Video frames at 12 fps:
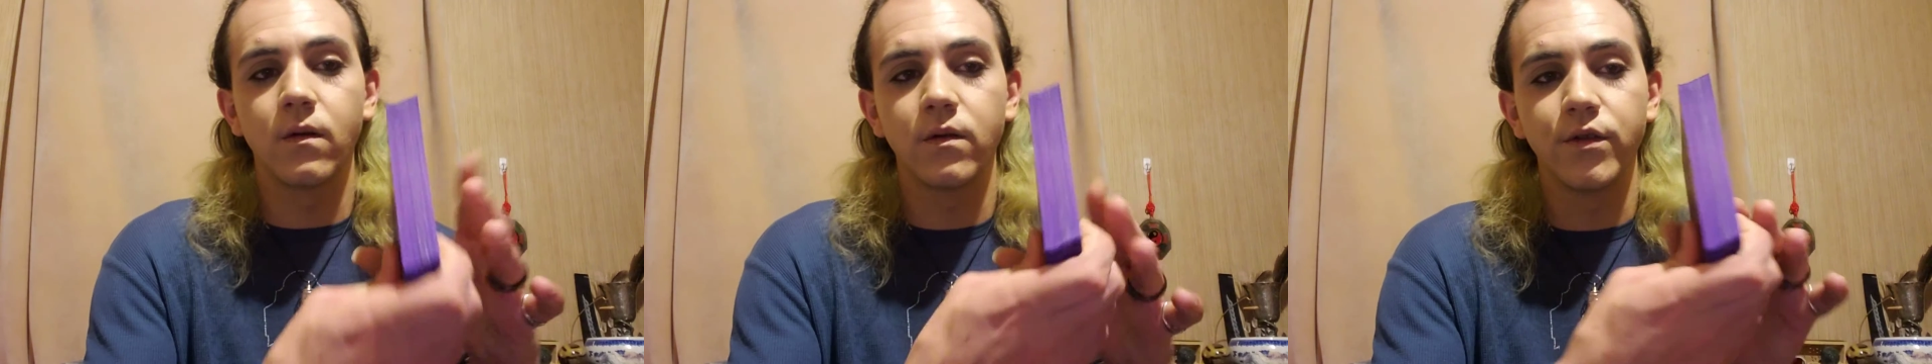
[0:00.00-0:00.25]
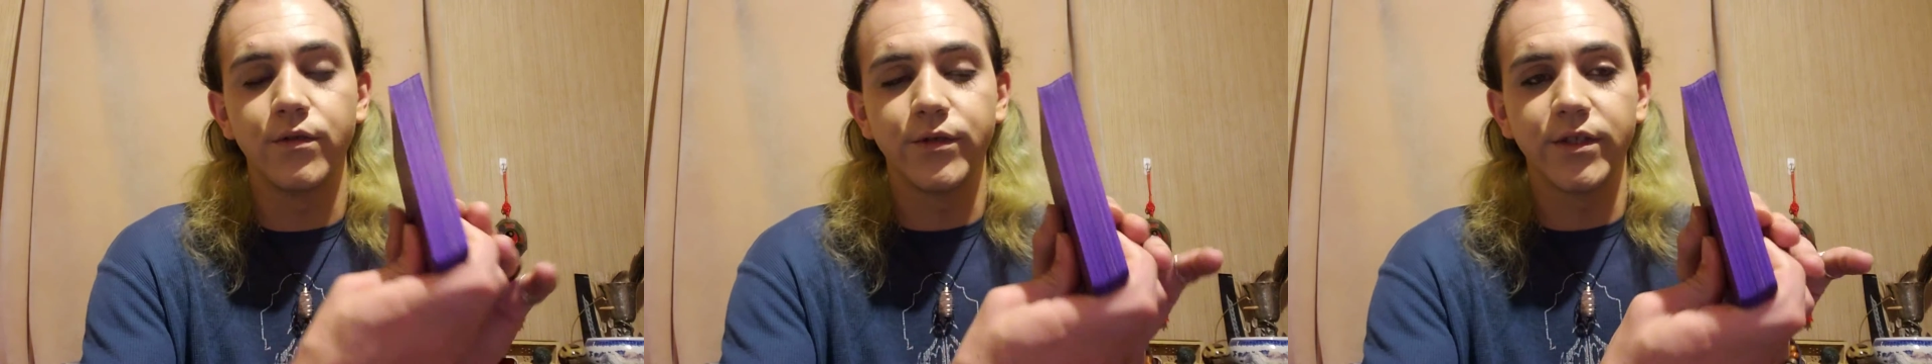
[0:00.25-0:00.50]

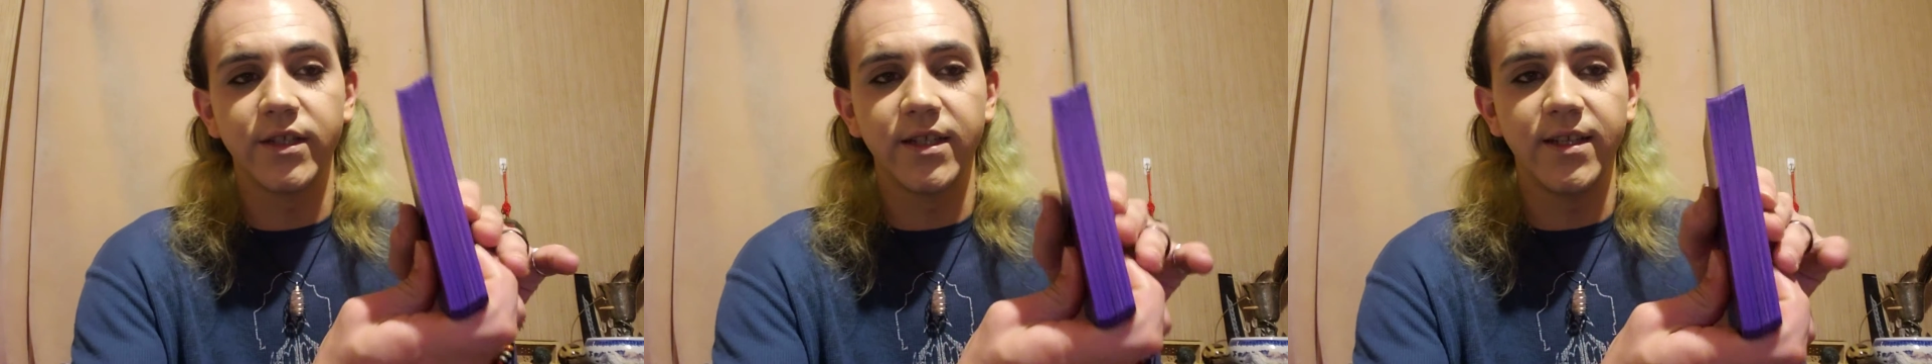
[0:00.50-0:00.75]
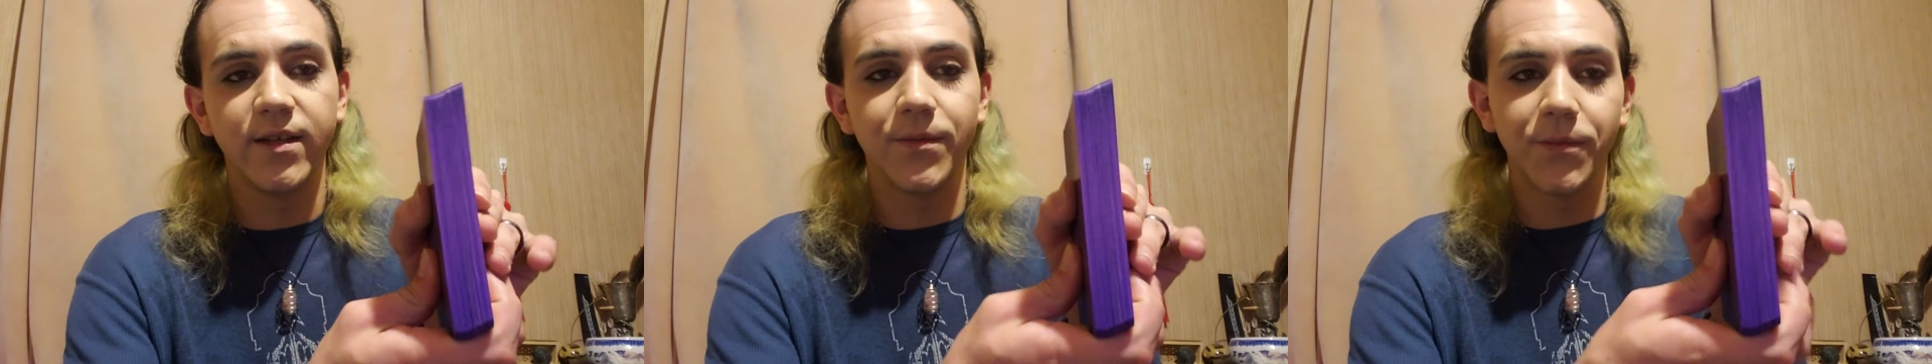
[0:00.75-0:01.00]

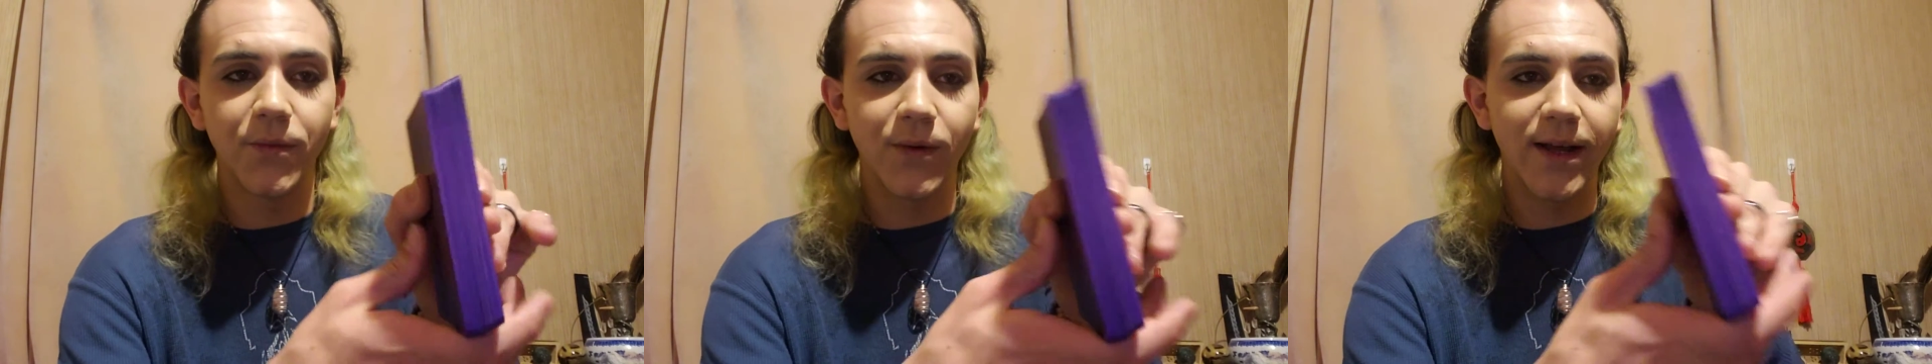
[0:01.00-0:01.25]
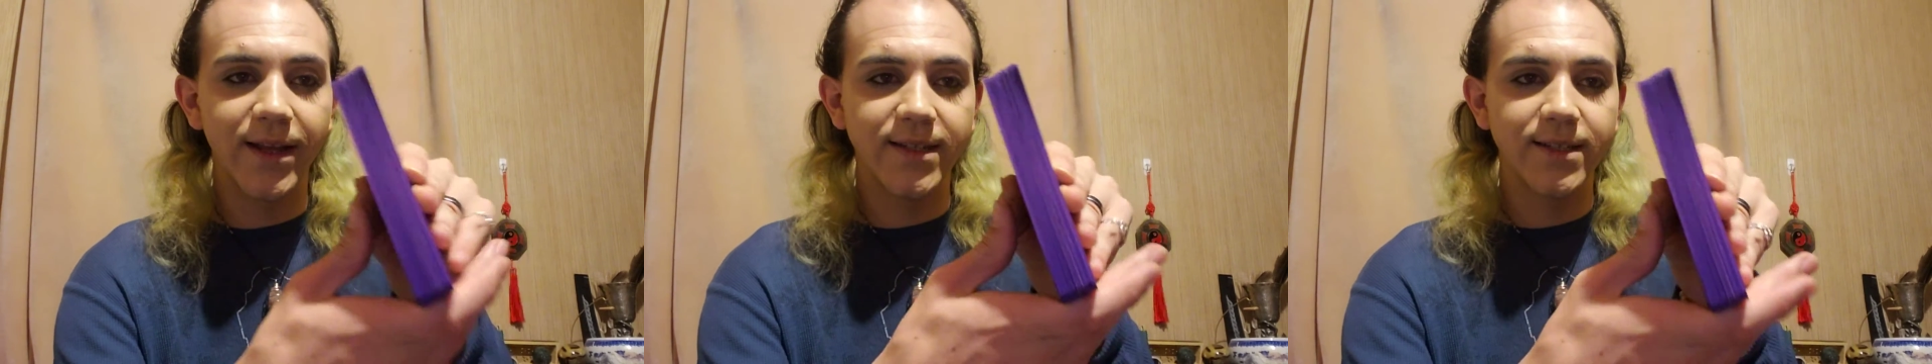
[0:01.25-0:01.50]
usually
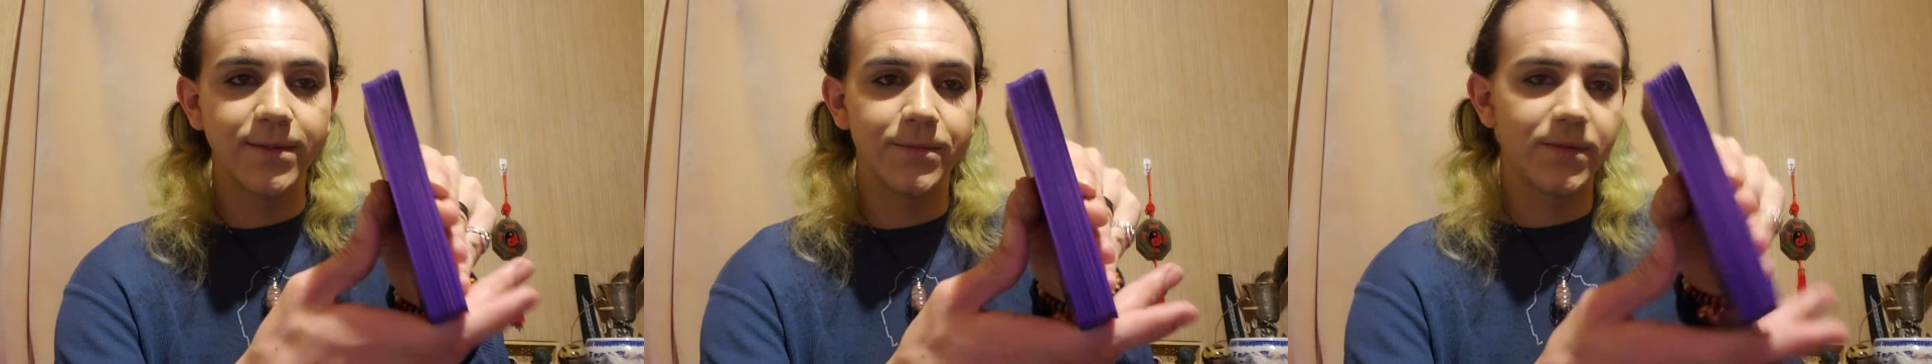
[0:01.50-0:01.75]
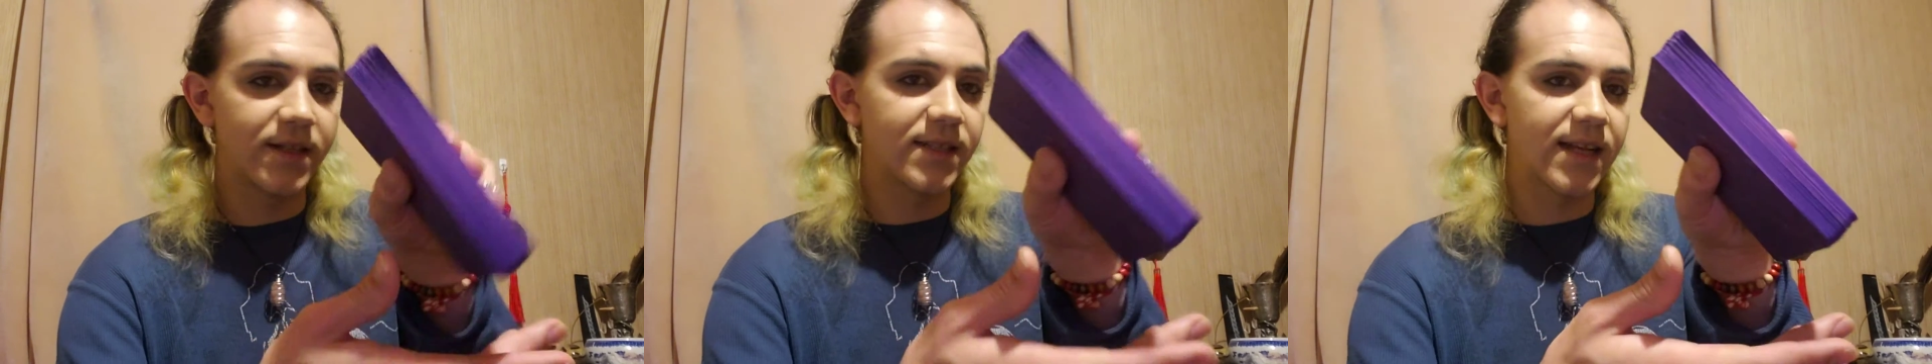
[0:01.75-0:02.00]
white,
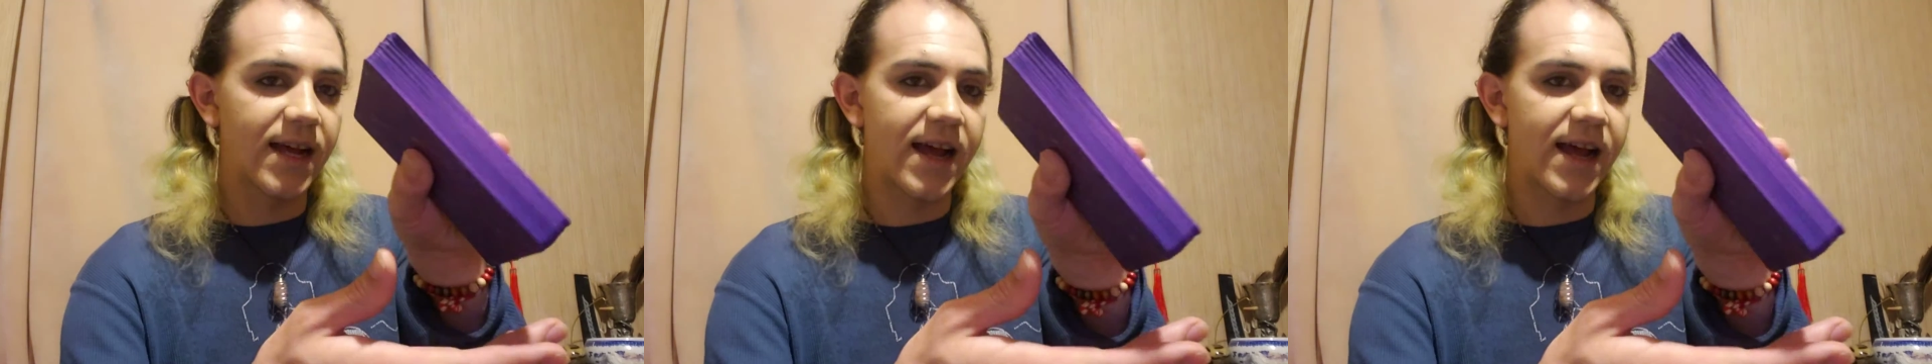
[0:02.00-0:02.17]
but